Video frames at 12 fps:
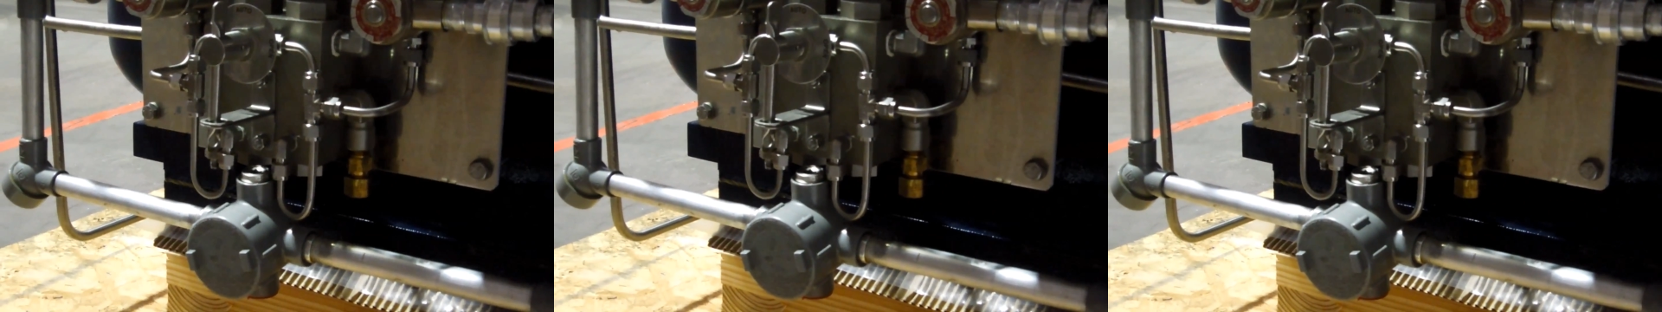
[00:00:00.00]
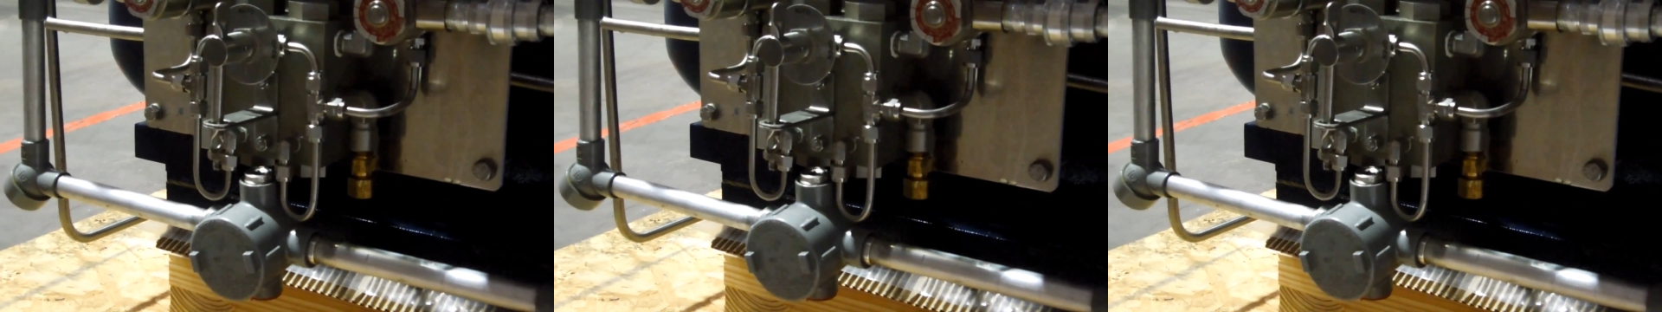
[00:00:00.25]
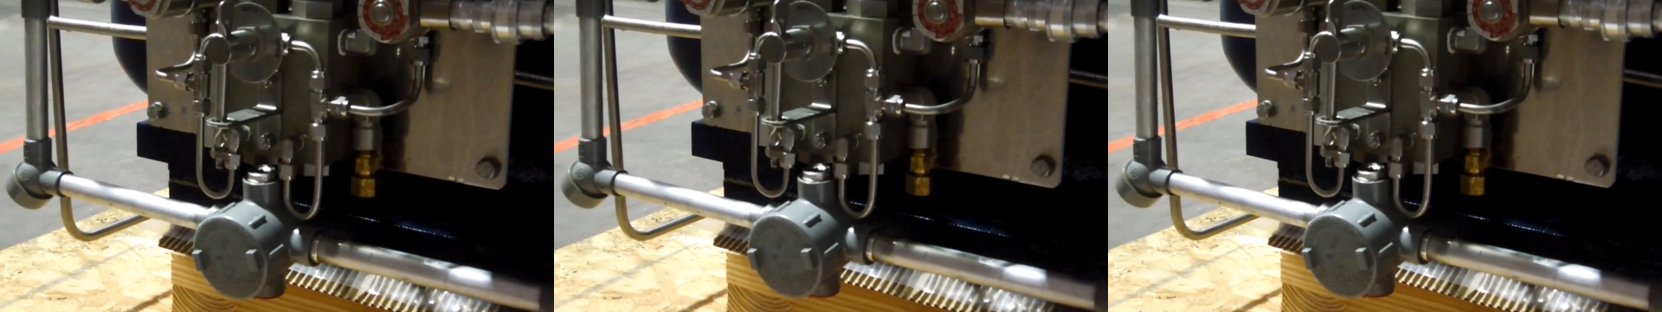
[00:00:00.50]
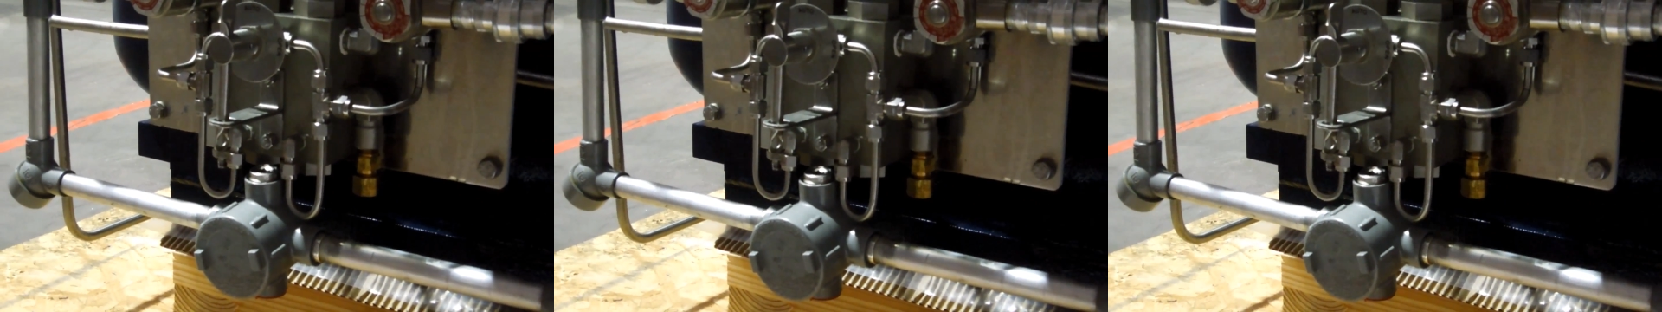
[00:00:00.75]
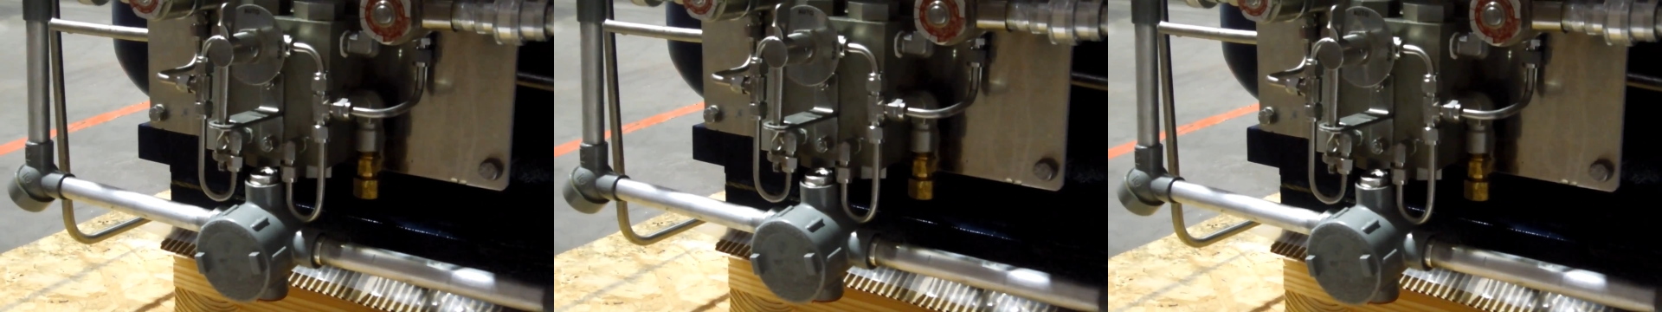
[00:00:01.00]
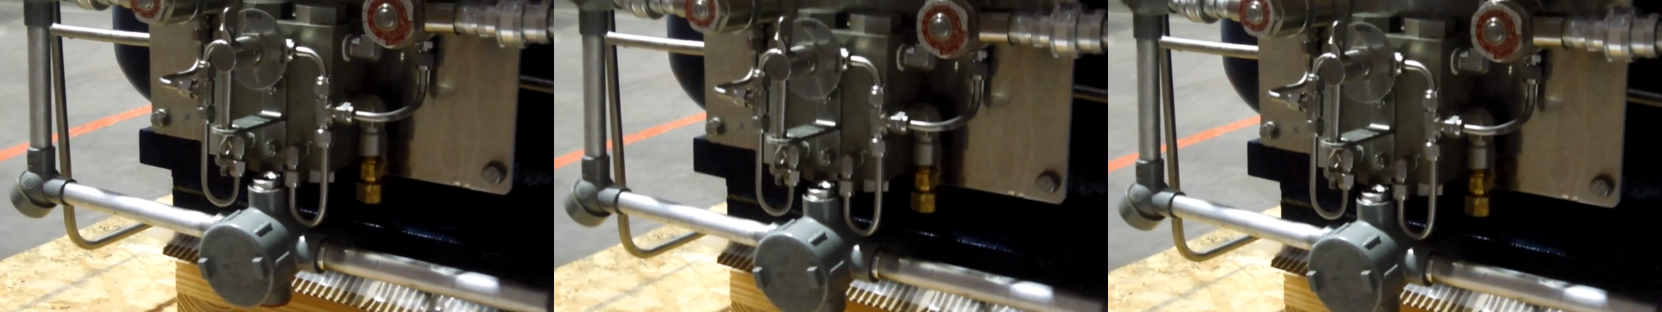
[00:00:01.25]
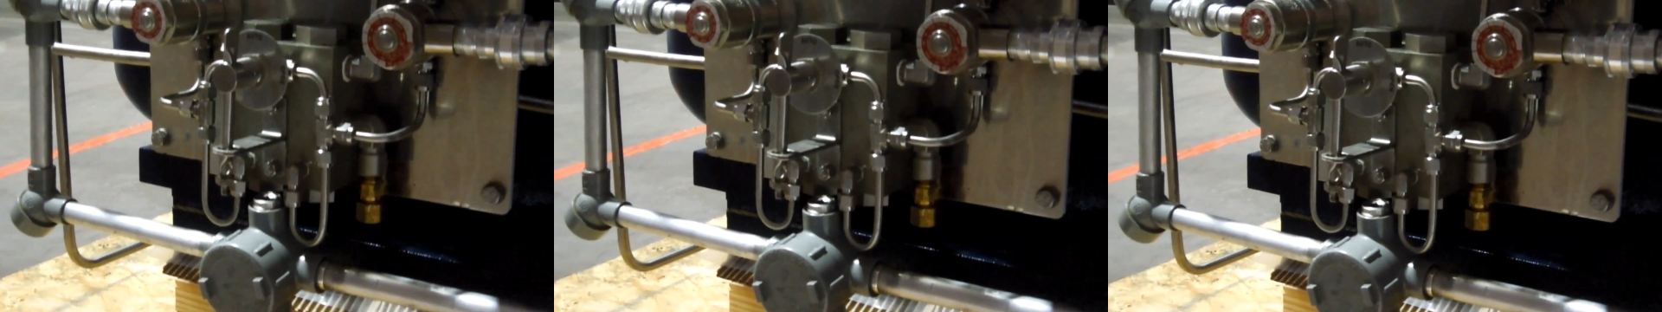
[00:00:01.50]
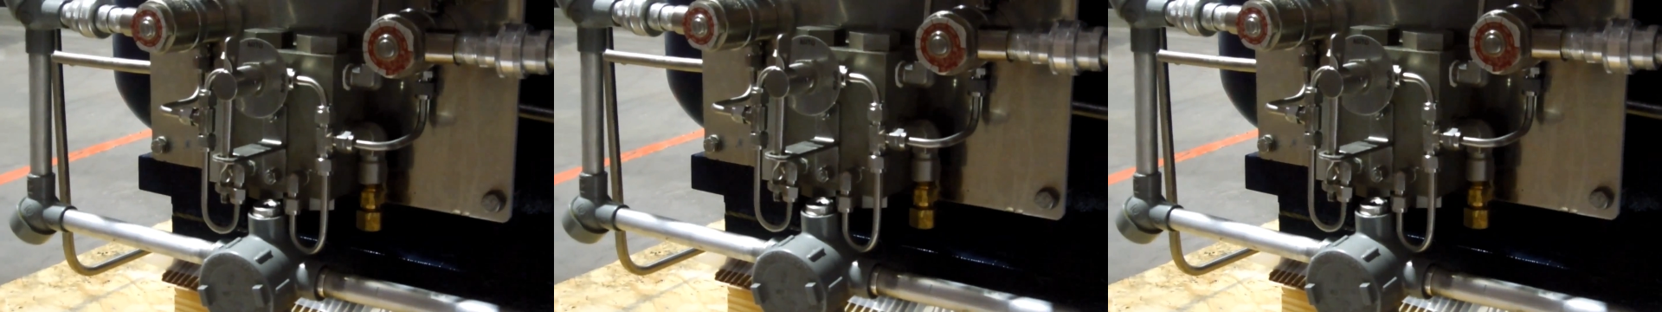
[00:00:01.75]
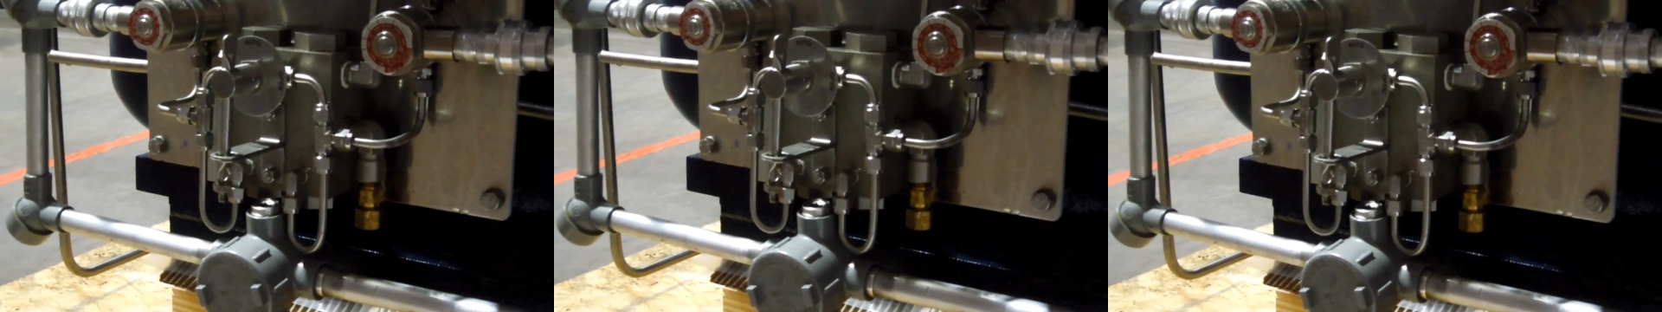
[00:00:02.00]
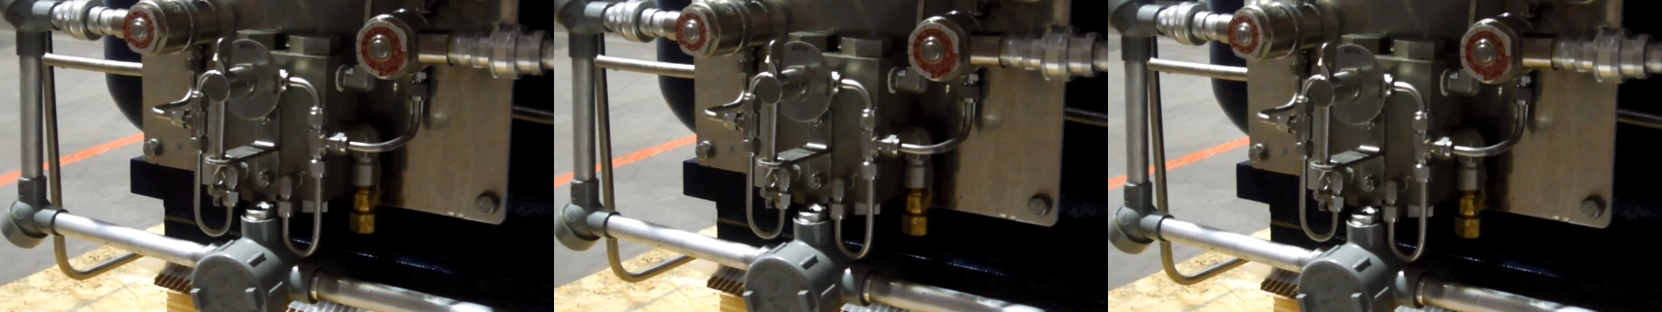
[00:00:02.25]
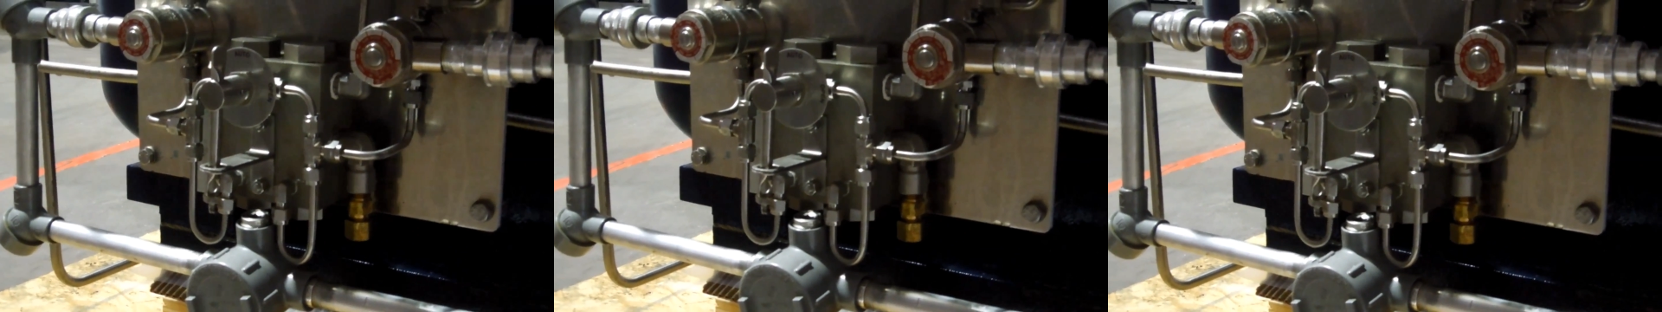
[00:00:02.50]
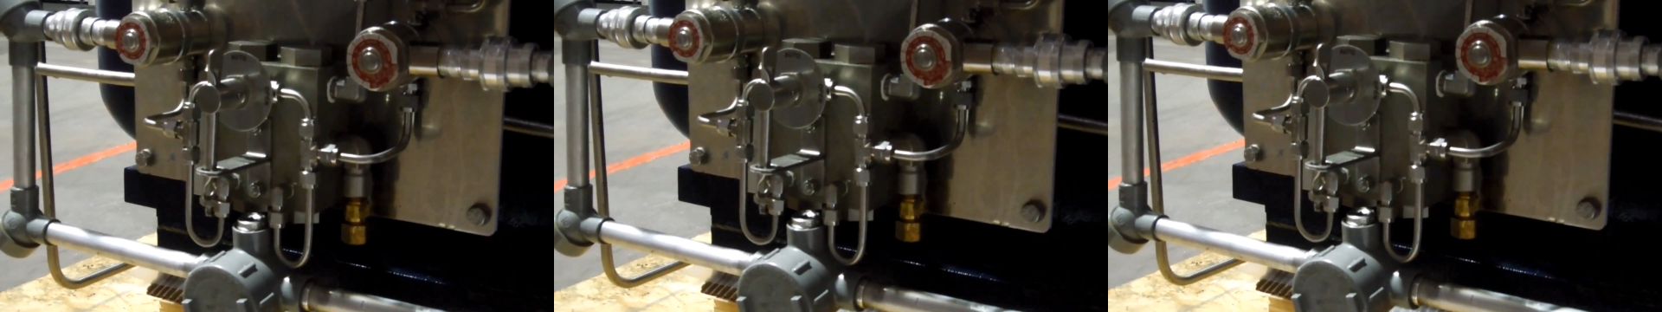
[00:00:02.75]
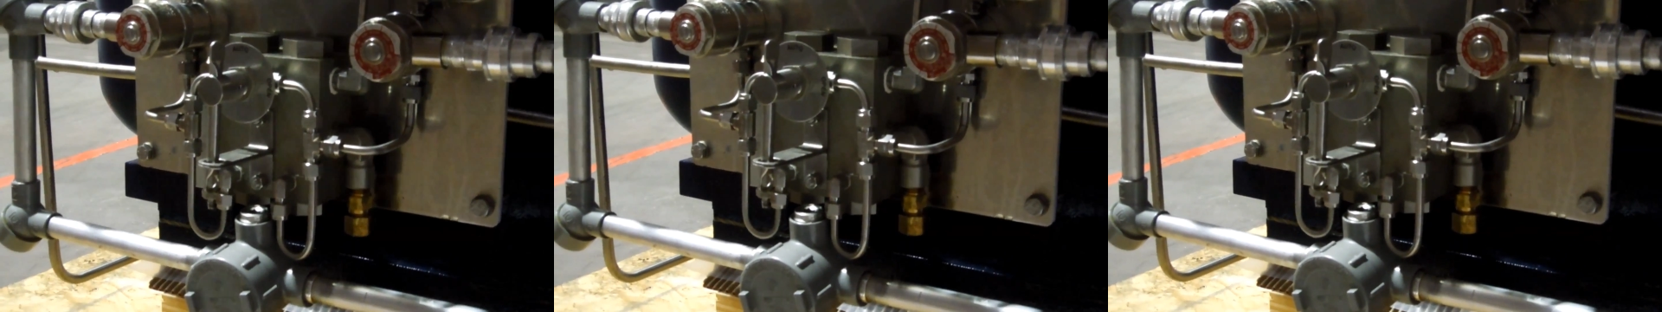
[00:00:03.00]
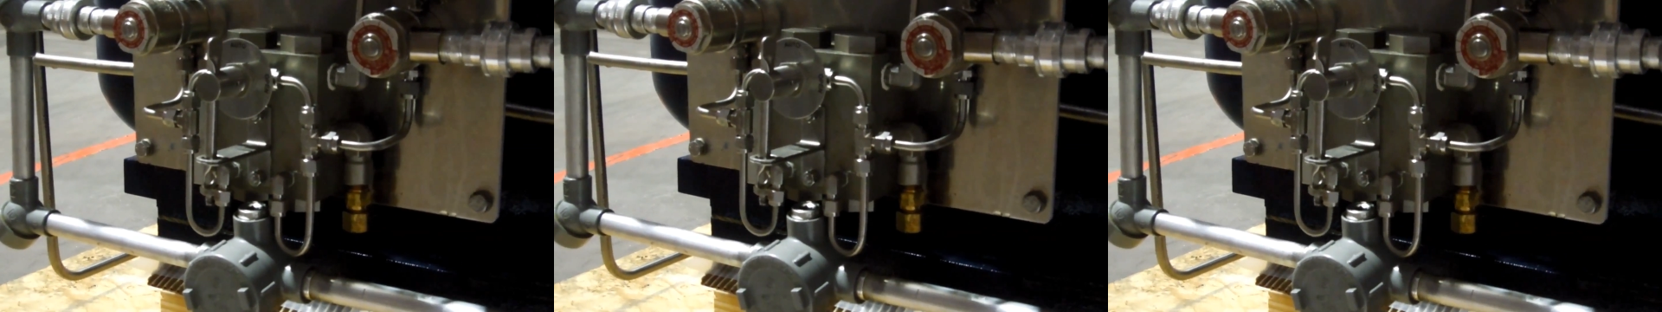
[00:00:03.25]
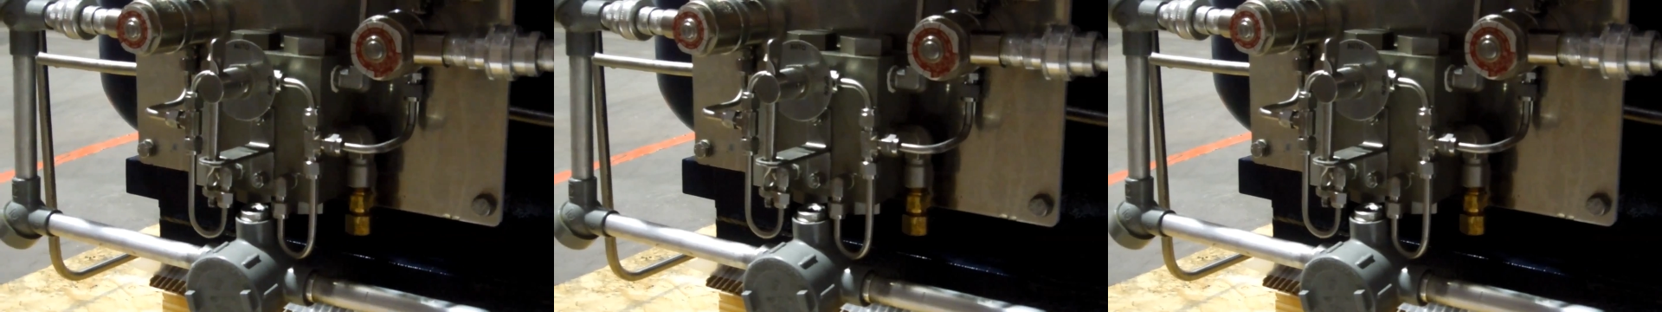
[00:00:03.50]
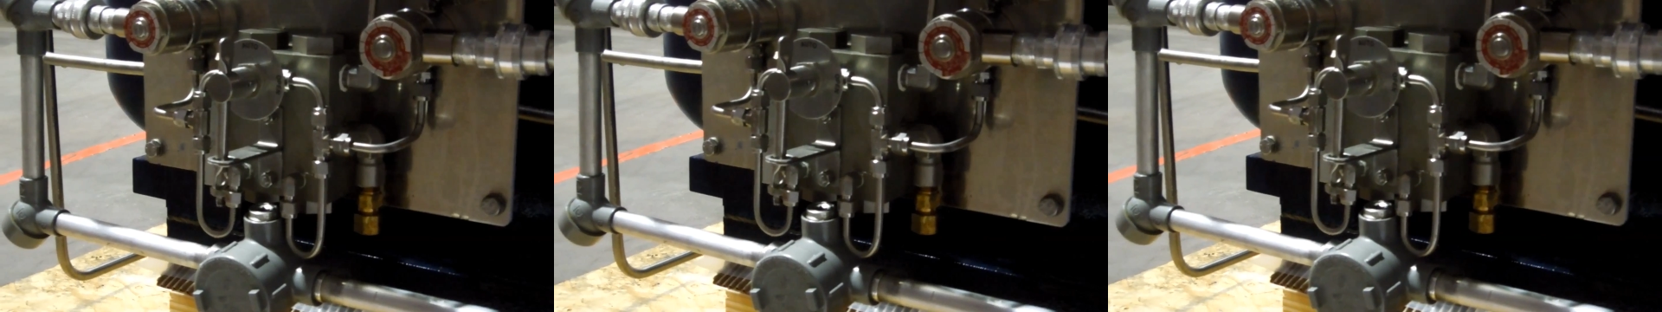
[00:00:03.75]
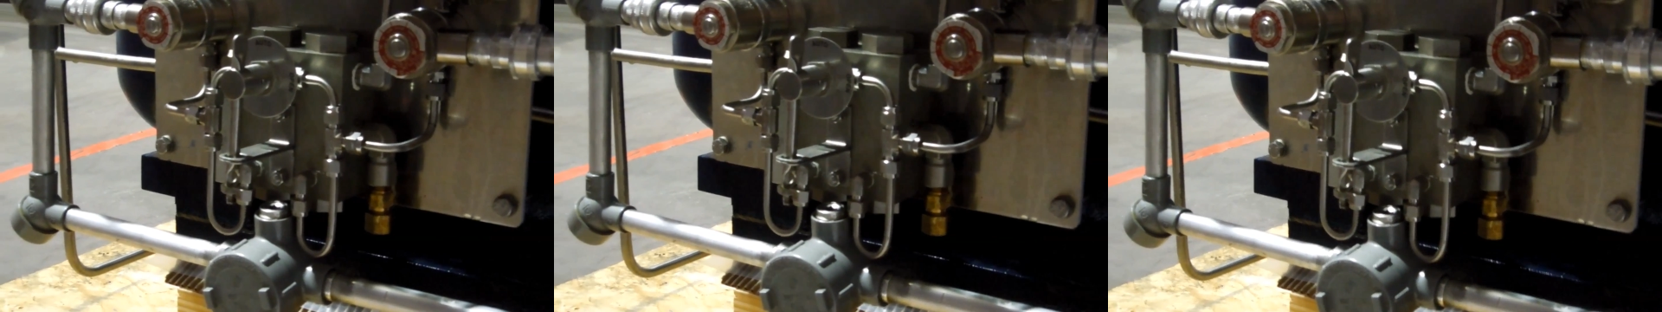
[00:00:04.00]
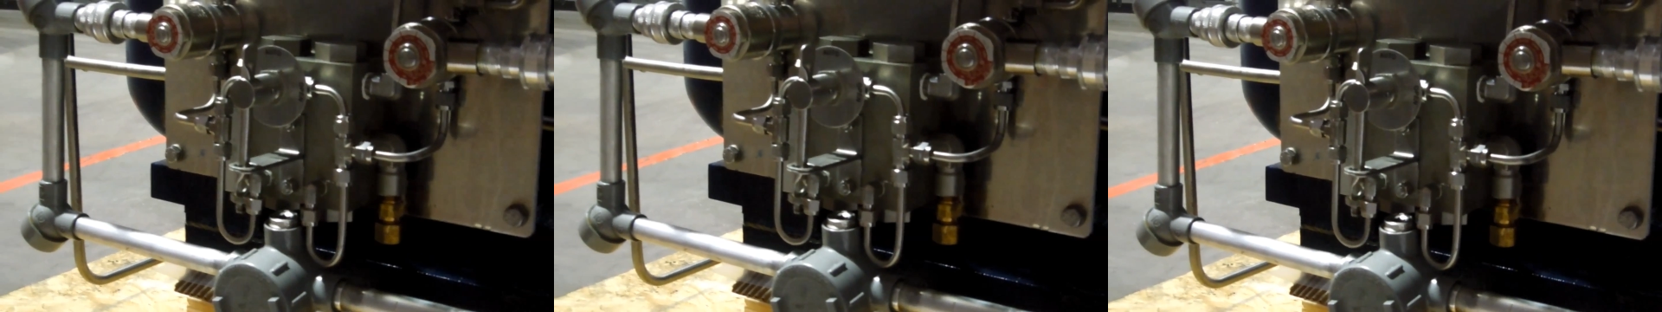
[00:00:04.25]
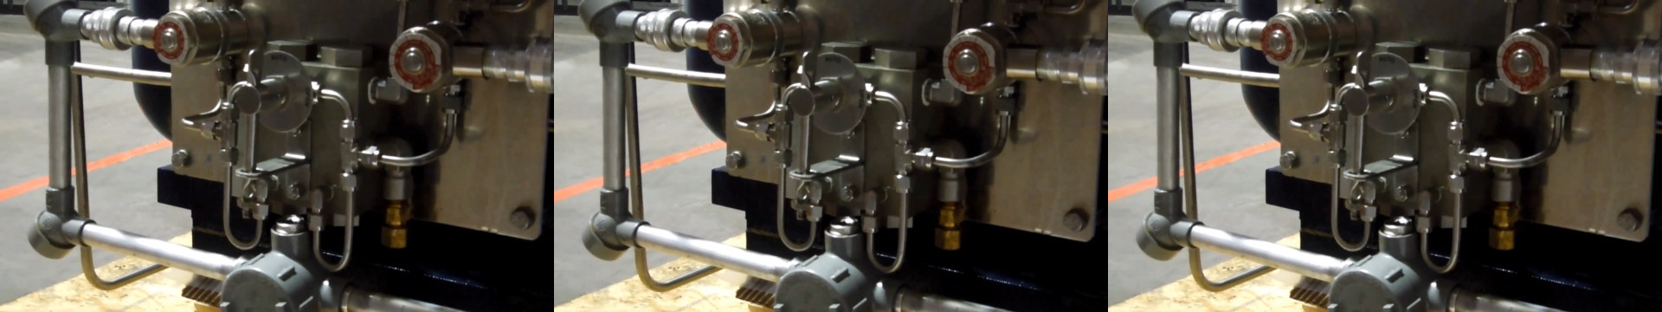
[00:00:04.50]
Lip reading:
No face is visible, so there are no lips to read.